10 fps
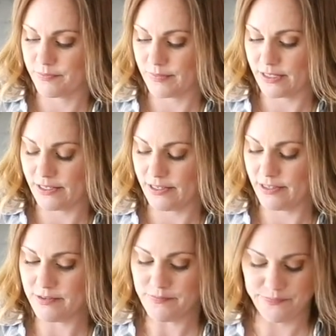
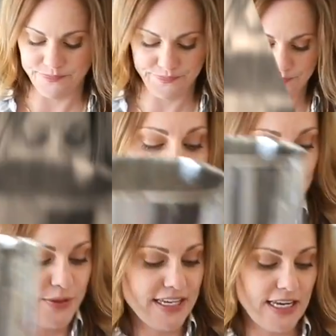Okay,
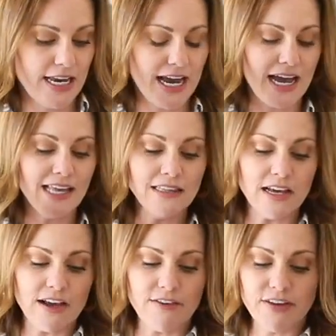so then I
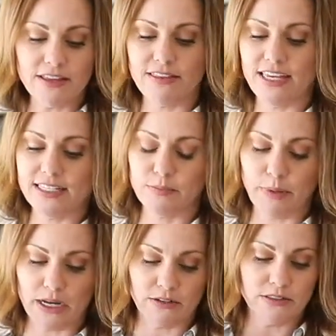love these
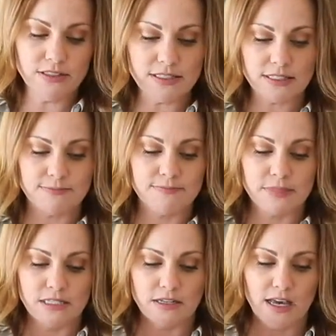bottles.
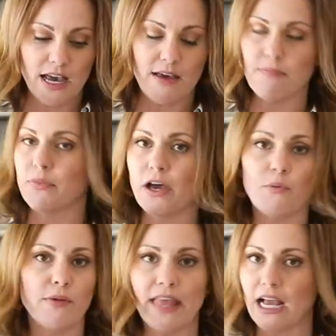The
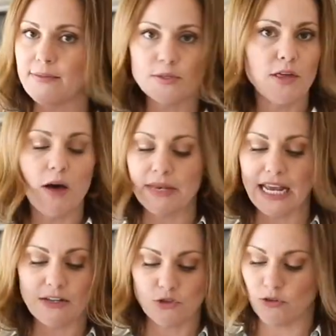one that comes with Almond
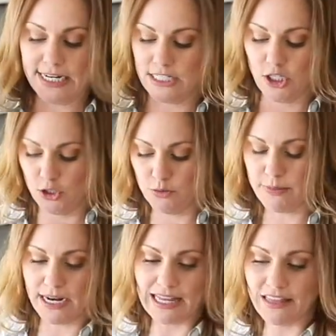Cow is great too,
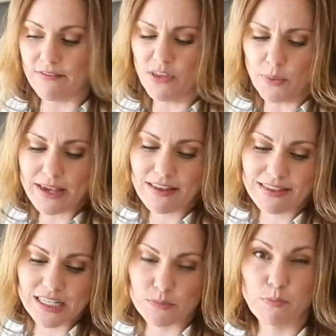but I love the way
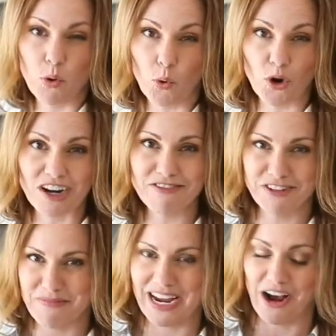that these pour
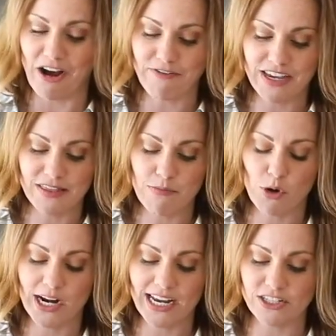for my coffee in the
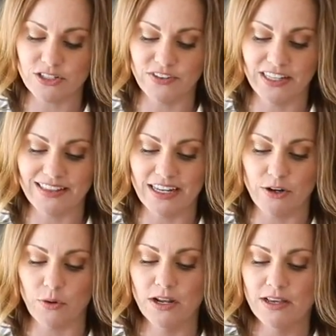morning. I just feel like they
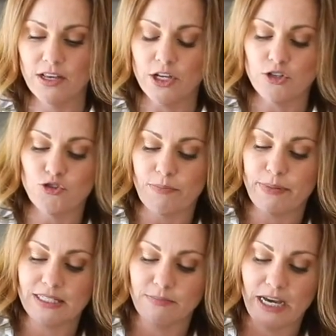don't
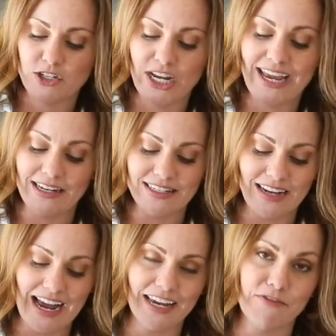drip as much,
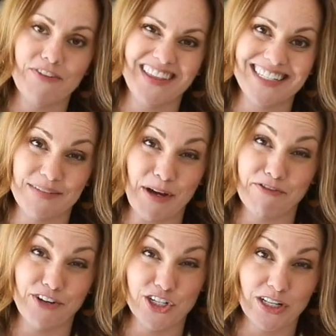and I can fit these in my
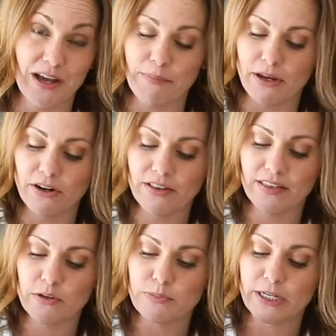fridge a lot better
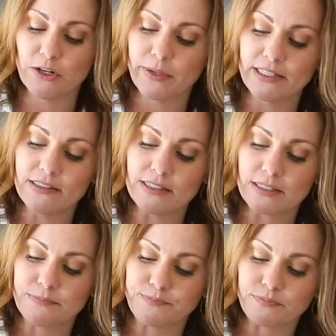than those bigger ones.